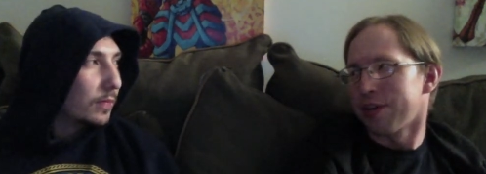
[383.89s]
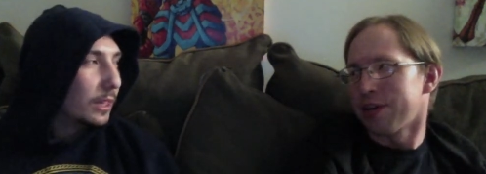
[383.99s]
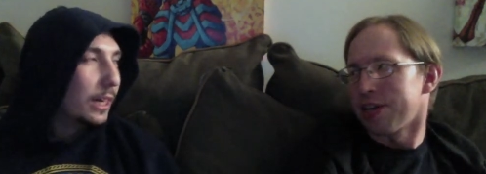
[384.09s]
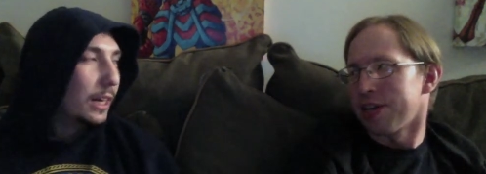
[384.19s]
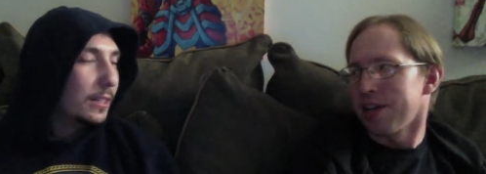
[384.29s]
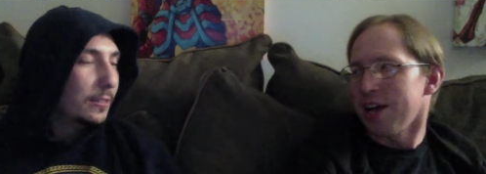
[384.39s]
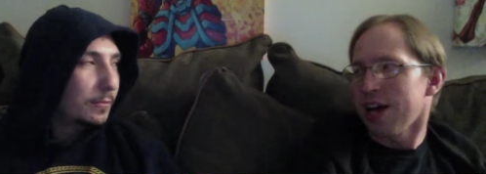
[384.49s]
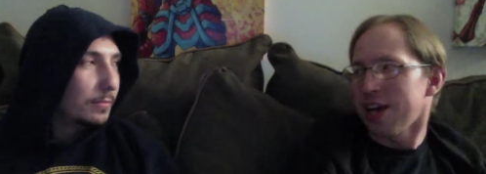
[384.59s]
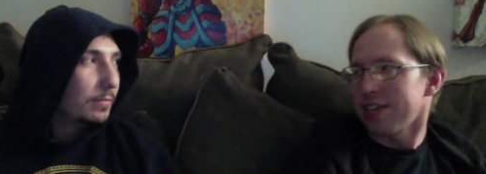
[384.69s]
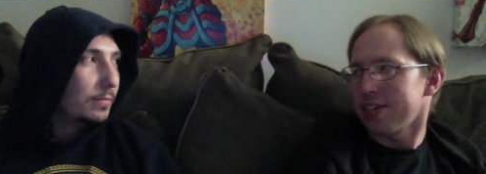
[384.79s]
Speaker 1: Yeah.
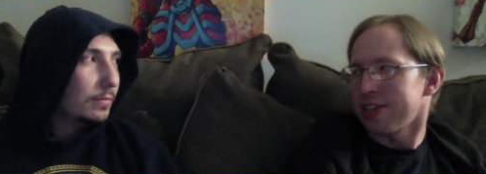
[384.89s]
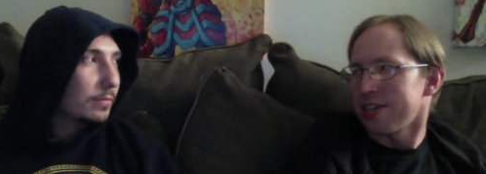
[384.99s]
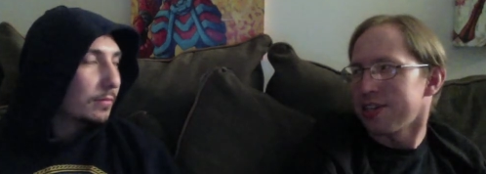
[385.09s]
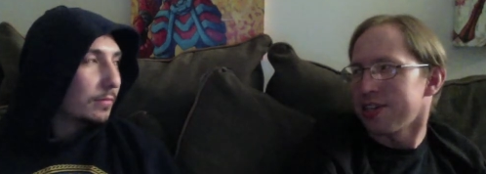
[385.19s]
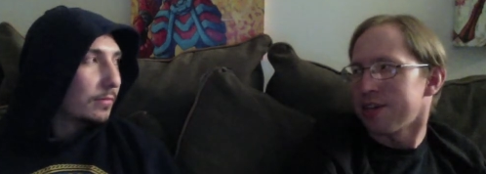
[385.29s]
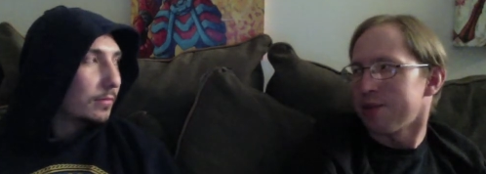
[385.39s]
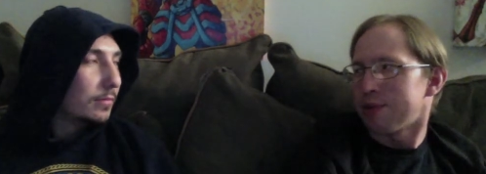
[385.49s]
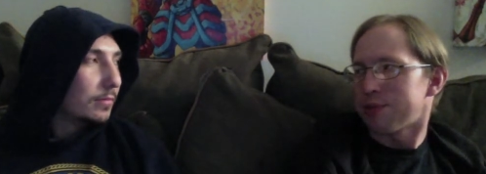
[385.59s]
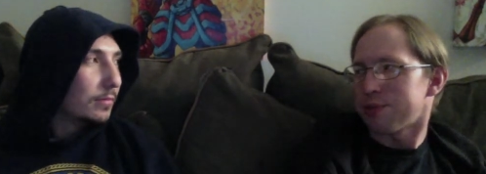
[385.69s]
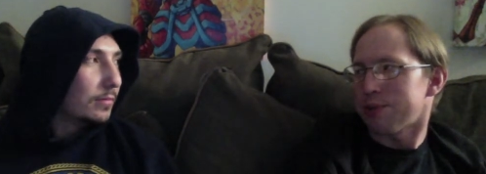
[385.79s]
Not
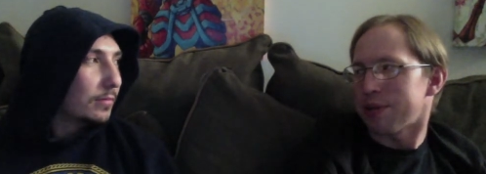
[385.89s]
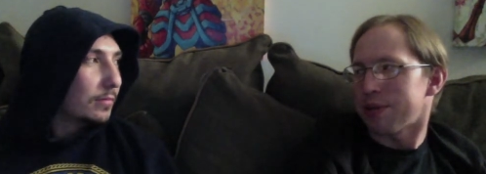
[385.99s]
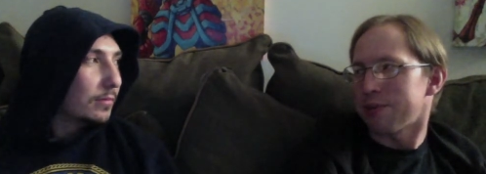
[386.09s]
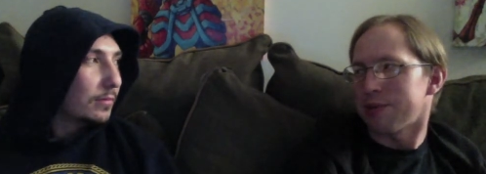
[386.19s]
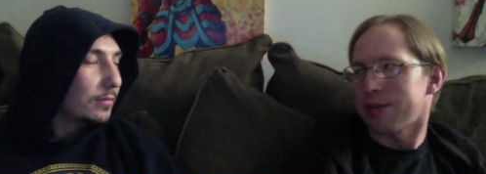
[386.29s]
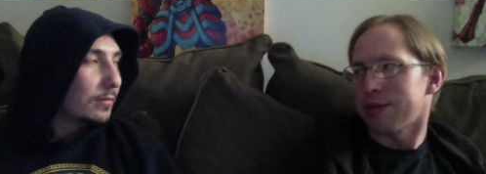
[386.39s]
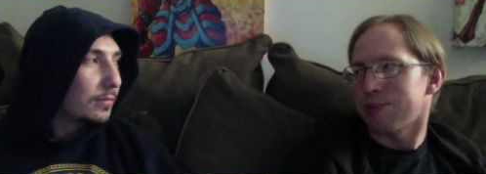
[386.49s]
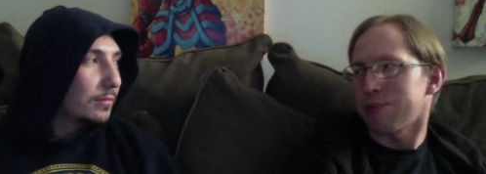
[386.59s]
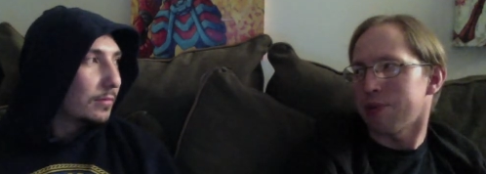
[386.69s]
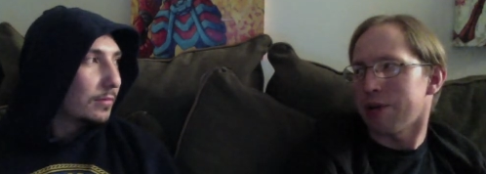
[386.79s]
we surrender because
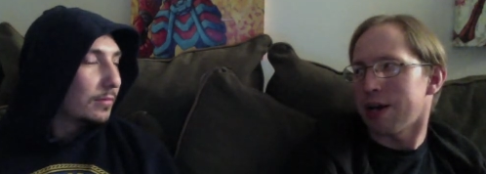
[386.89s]
we're